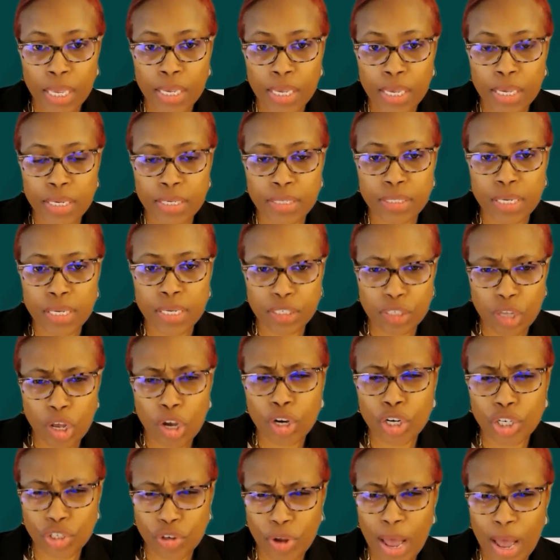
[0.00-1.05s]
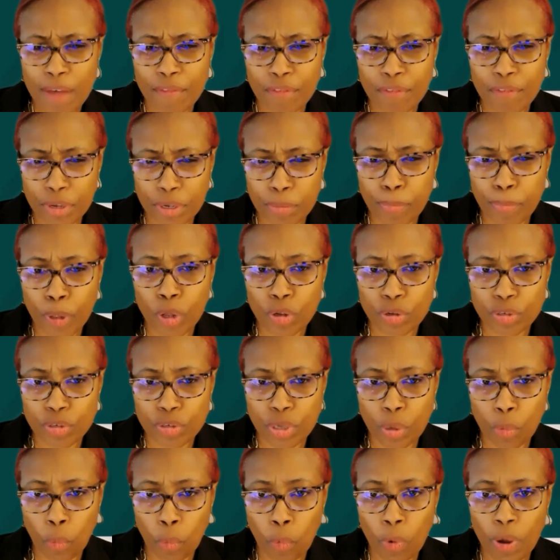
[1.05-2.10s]
is as long as you have a good
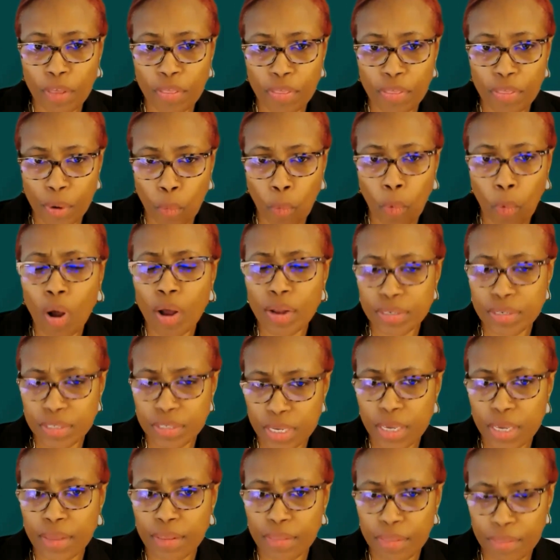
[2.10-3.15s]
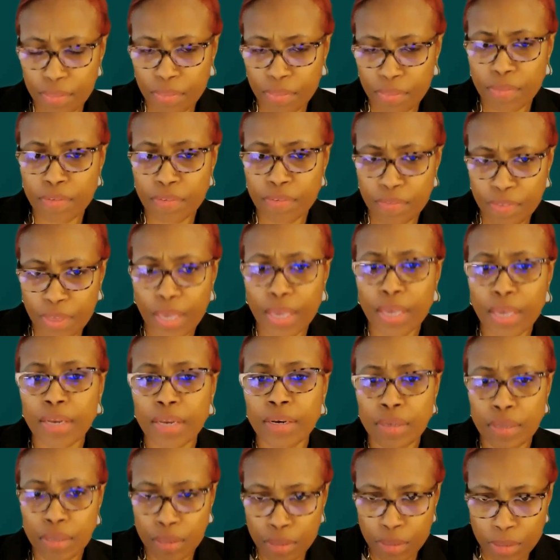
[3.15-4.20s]
pulse on what they're wanting,
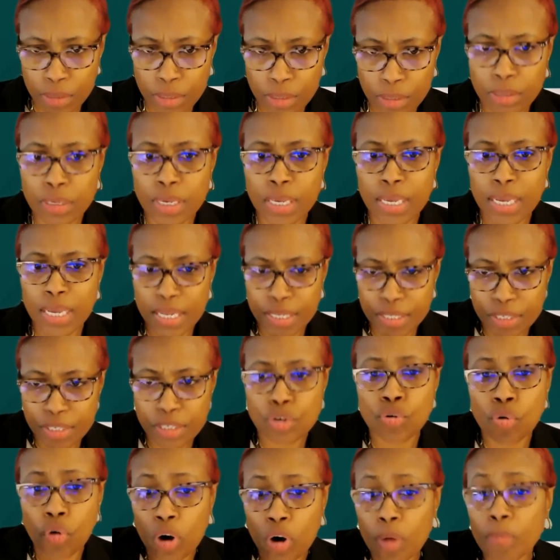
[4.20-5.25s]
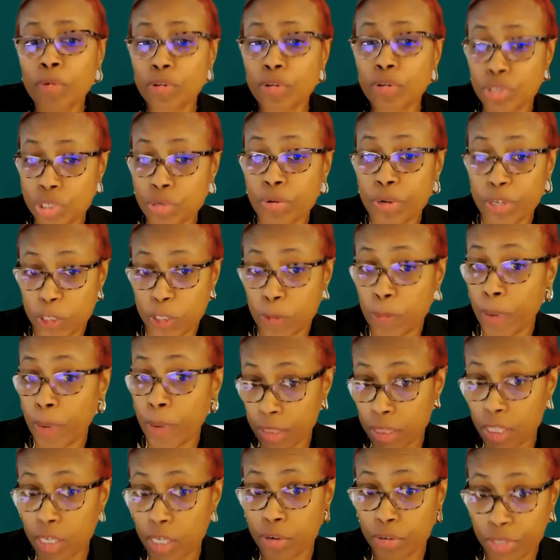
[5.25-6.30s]
then it's normal to
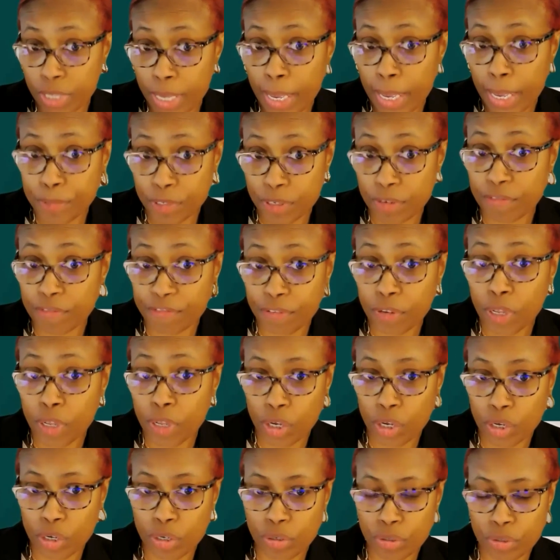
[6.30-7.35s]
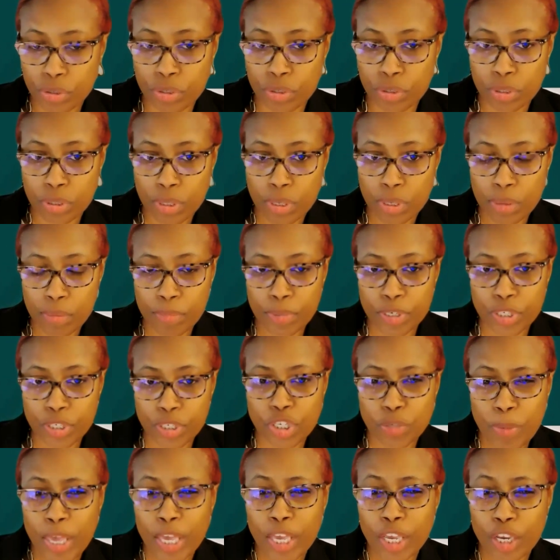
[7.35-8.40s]
expect those ebbs and flows, but
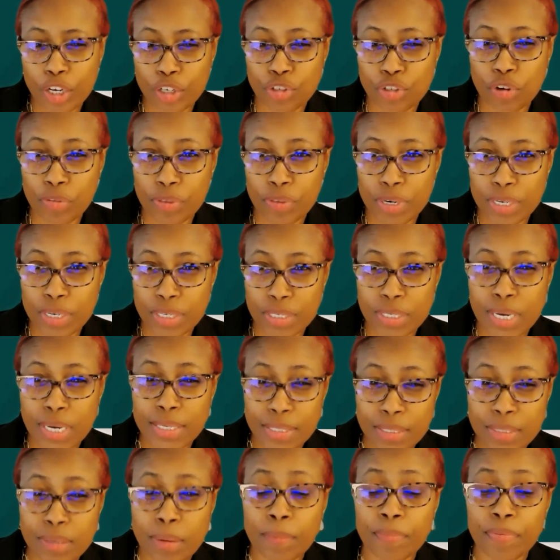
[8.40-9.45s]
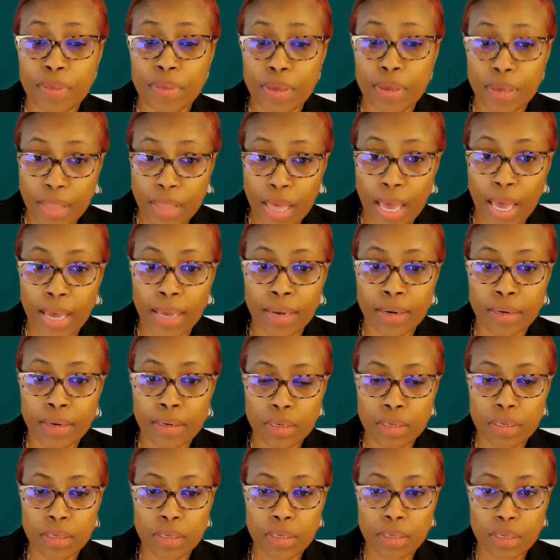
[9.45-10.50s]
just making sure that it's not something that
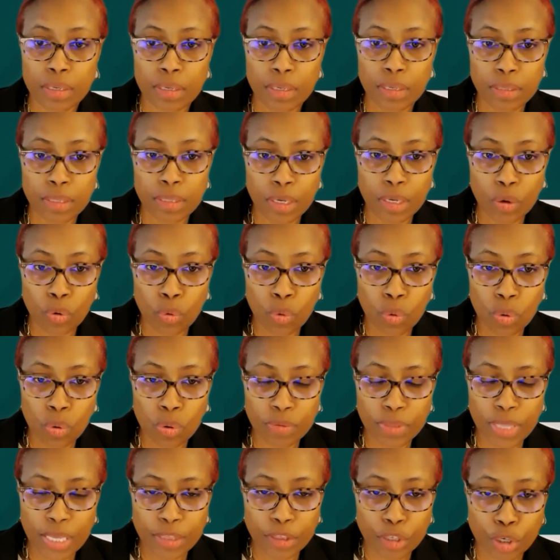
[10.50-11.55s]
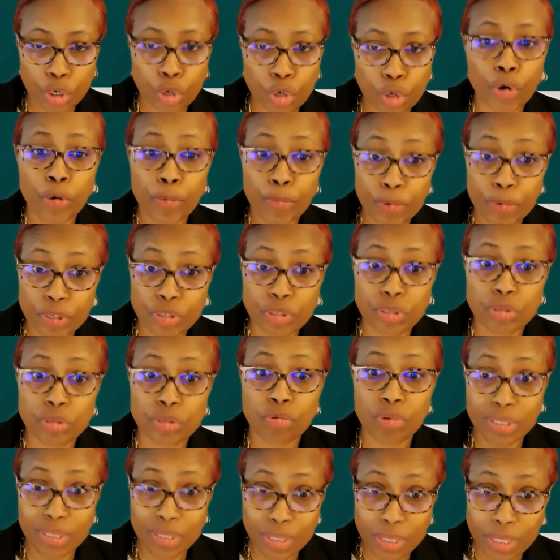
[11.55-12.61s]
the group is
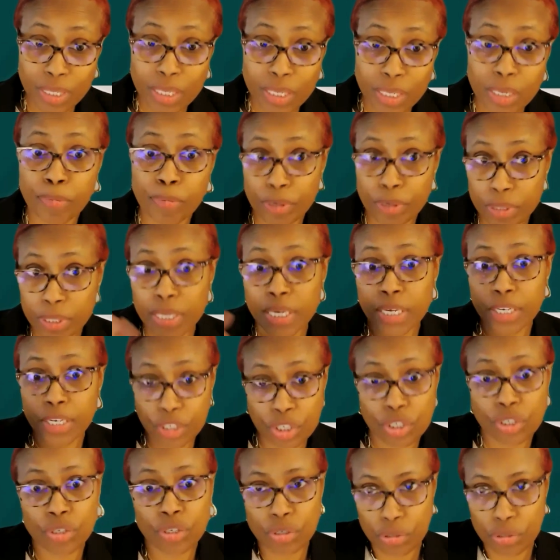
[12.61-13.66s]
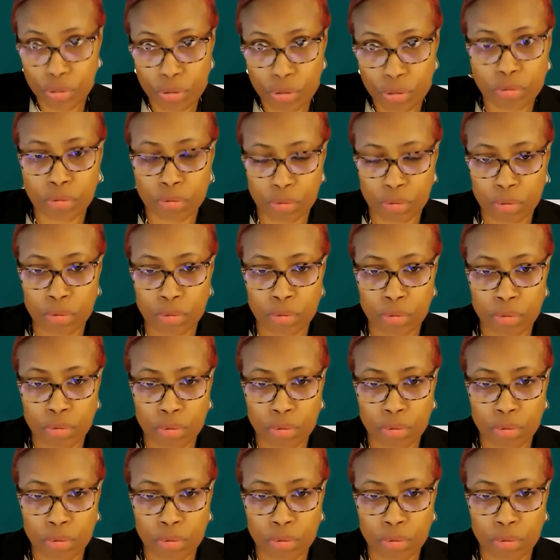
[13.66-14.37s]
doing deliberately to